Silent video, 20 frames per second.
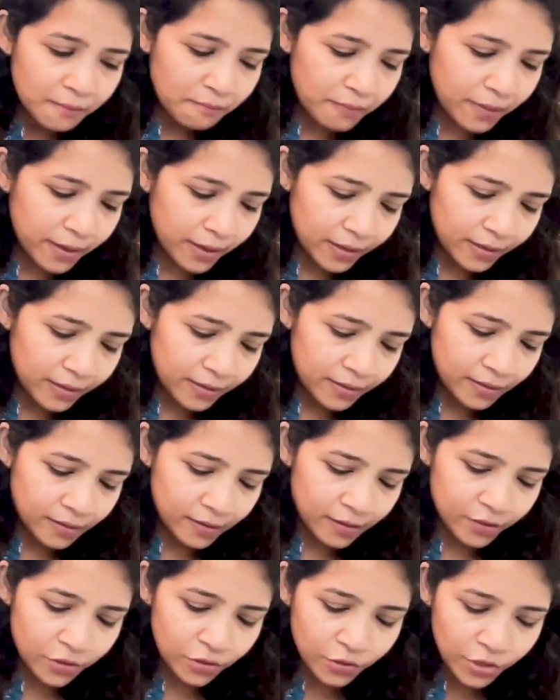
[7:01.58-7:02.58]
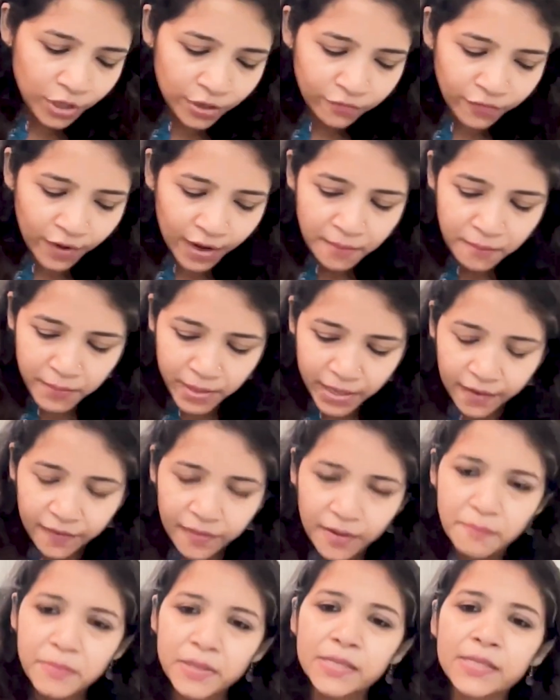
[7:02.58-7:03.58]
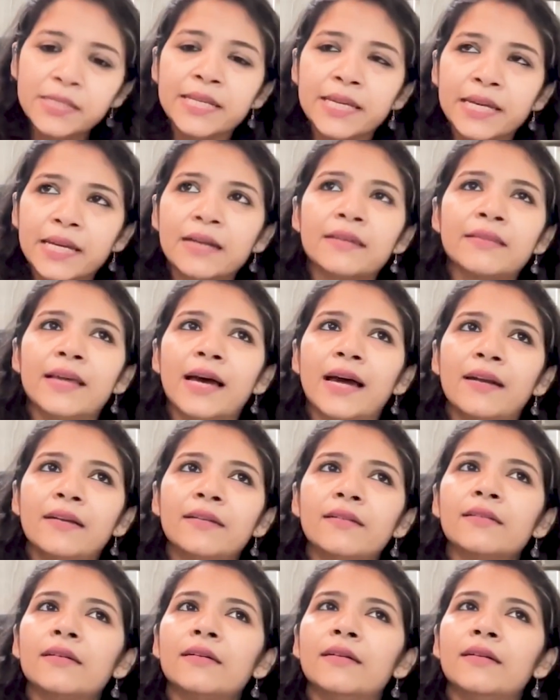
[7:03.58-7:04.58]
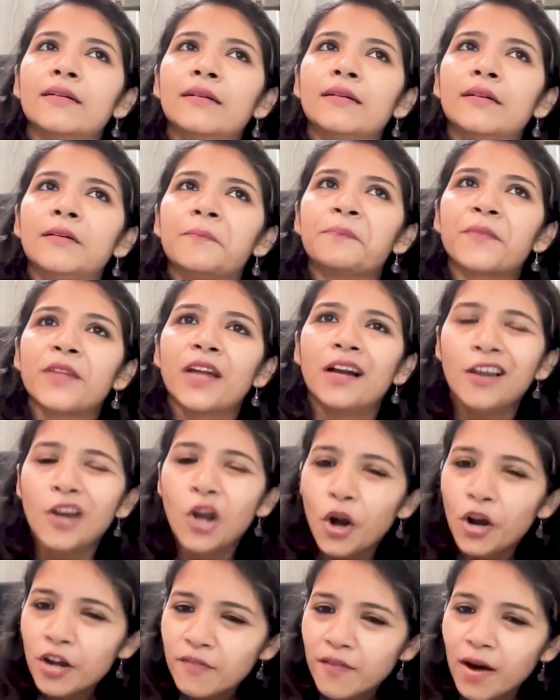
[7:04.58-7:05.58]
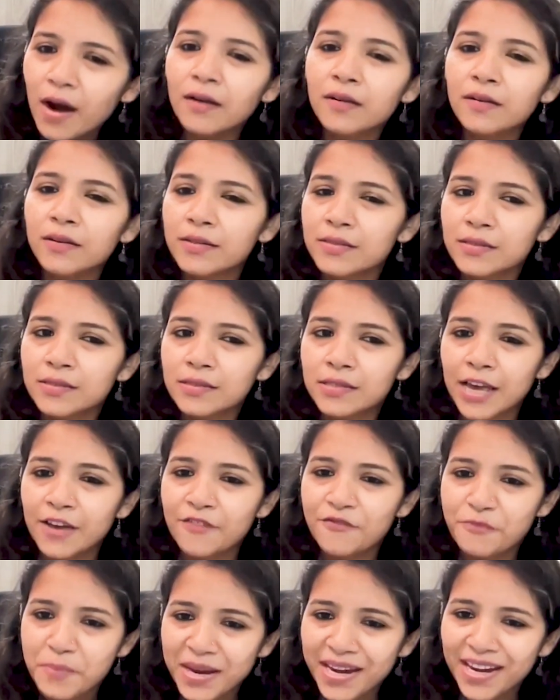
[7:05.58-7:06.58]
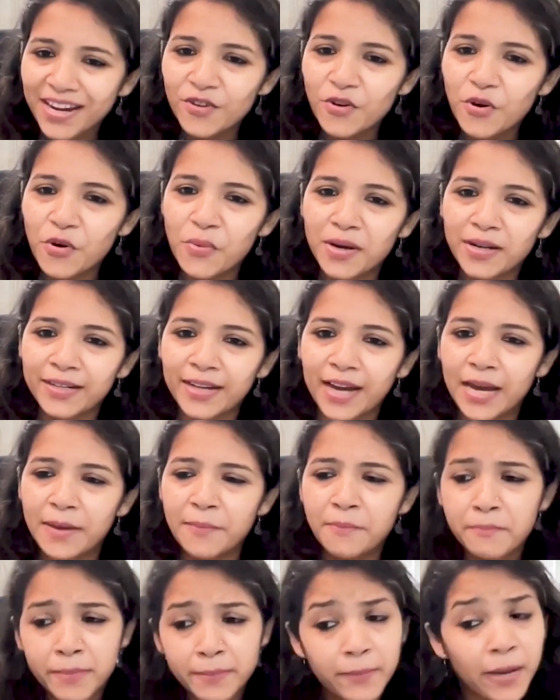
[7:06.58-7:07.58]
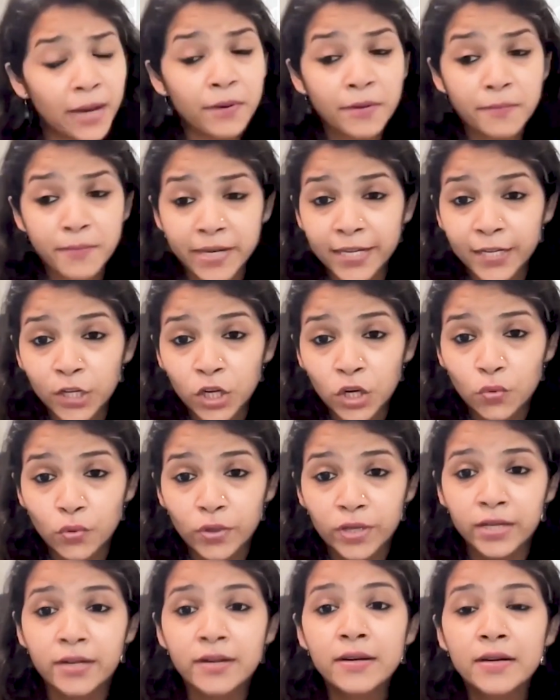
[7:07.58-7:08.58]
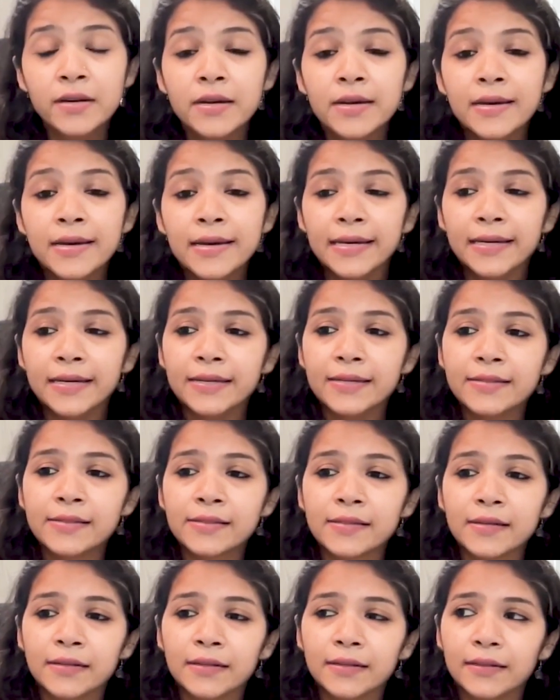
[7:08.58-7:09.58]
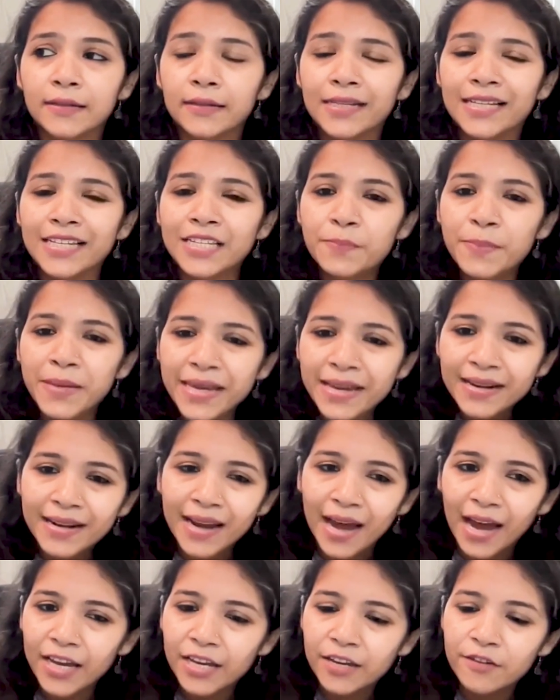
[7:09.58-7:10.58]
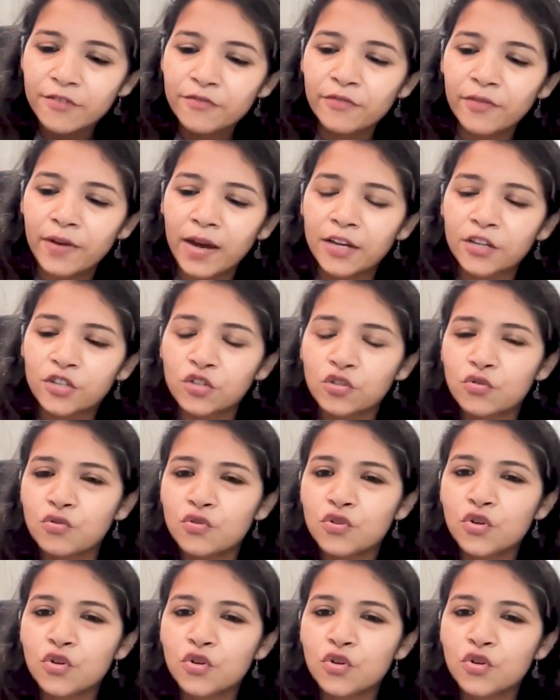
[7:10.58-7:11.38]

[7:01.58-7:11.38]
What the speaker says: But if I made the mistake that a lot of artists have made over time, maybe me included, is being naive as to